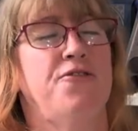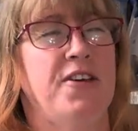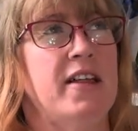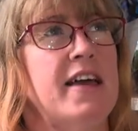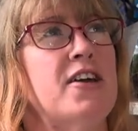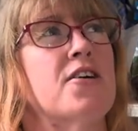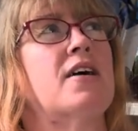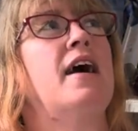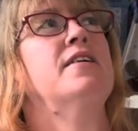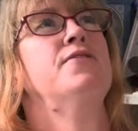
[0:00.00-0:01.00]
feel like you're
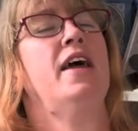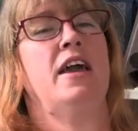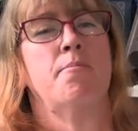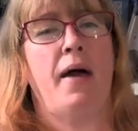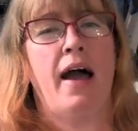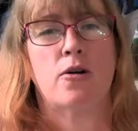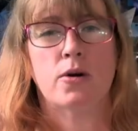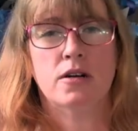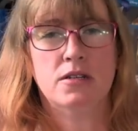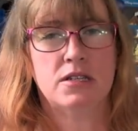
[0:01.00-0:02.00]
kind of laying
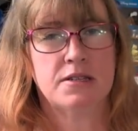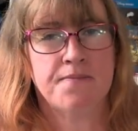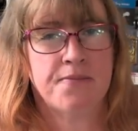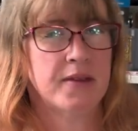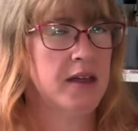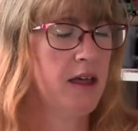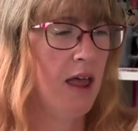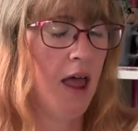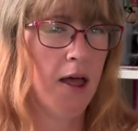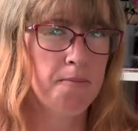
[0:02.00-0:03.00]
backwards,
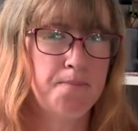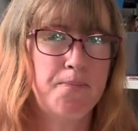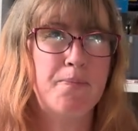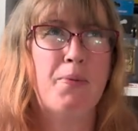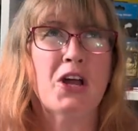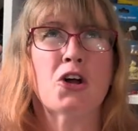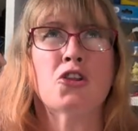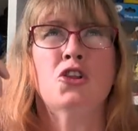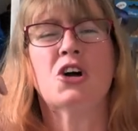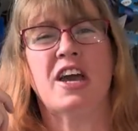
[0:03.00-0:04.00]
but you're
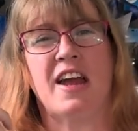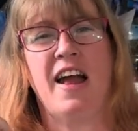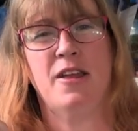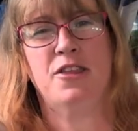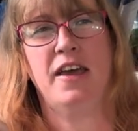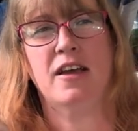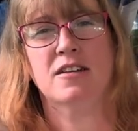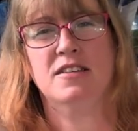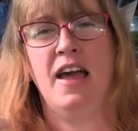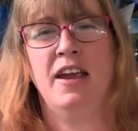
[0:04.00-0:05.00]
looking at
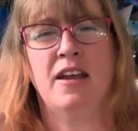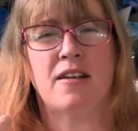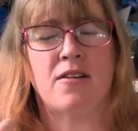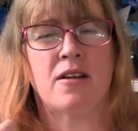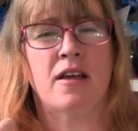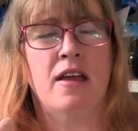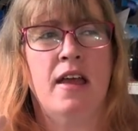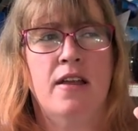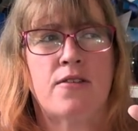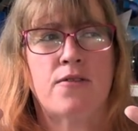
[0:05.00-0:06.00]
things, and it
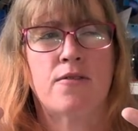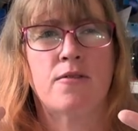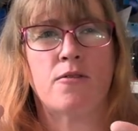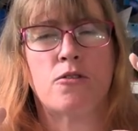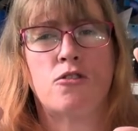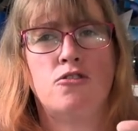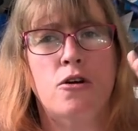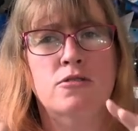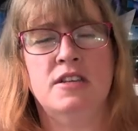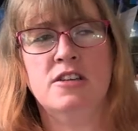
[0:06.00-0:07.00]

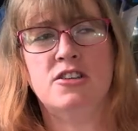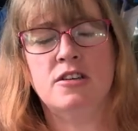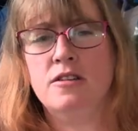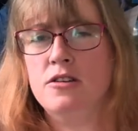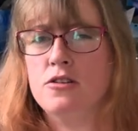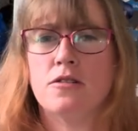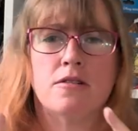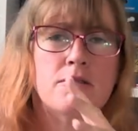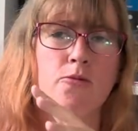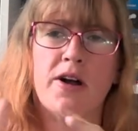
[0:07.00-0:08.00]
goes into
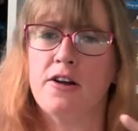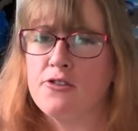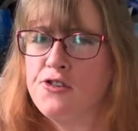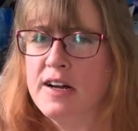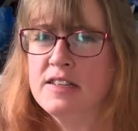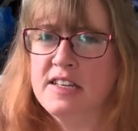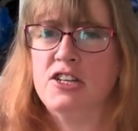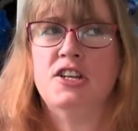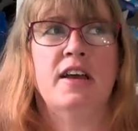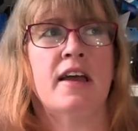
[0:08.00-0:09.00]
where you're
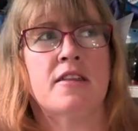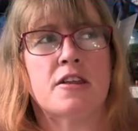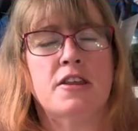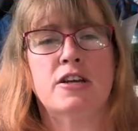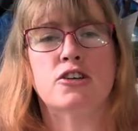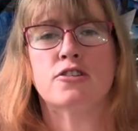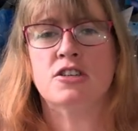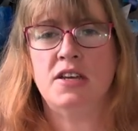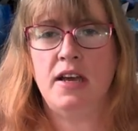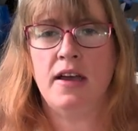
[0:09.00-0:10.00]
transitioning and the things you're
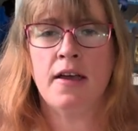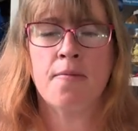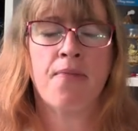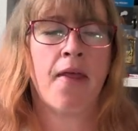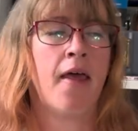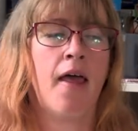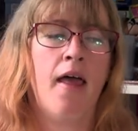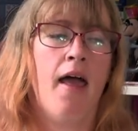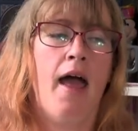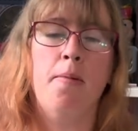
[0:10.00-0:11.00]
seeing.
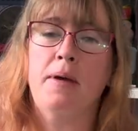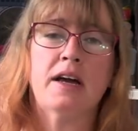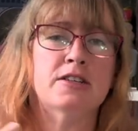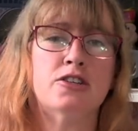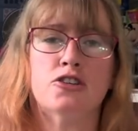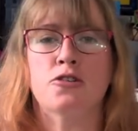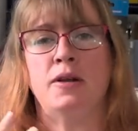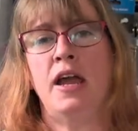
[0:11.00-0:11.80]
And because there's so many